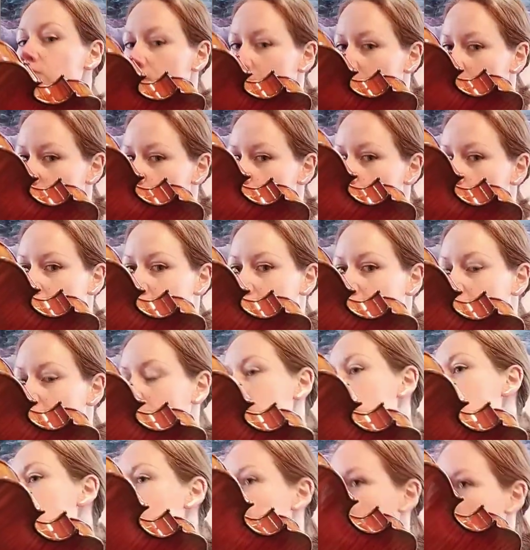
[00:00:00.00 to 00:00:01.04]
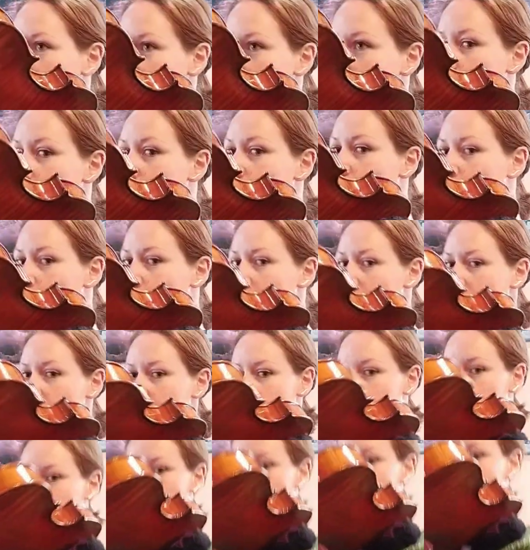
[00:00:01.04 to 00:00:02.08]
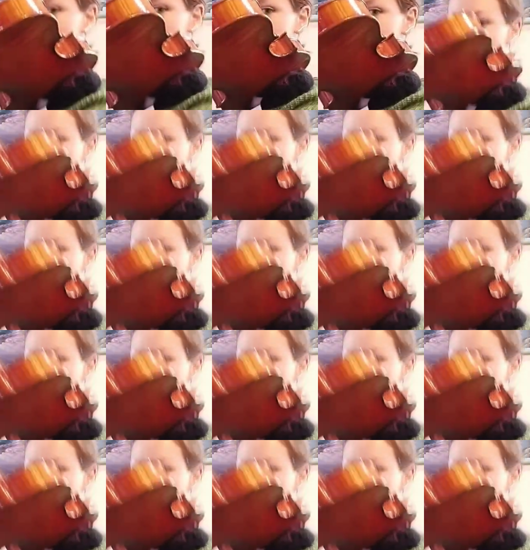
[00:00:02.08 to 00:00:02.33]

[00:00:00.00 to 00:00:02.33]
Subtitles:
It's brilliant. And if I want to shift